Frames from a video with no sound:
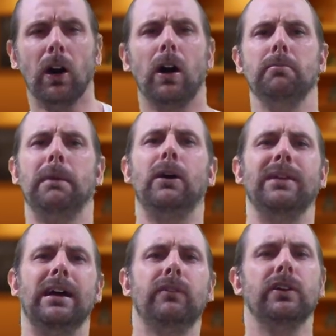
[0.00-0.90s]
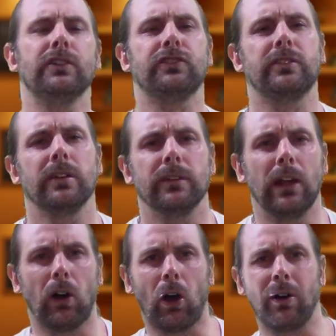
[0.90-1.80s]
On Mount Everest,
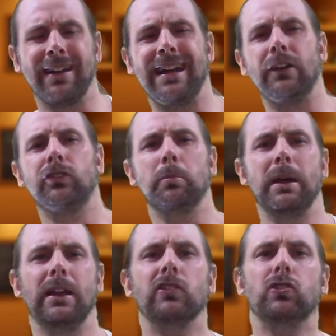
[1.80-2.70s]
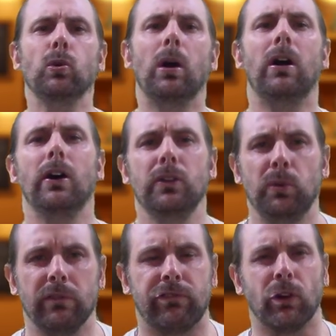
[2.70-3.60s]
there are an estimated
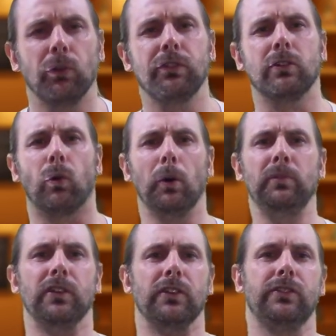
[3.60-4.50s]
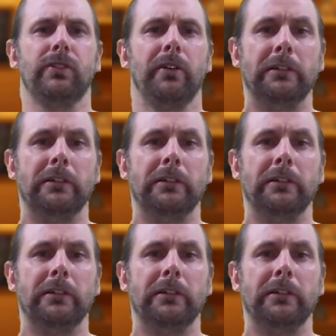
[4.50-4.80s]
200 frozen corpses.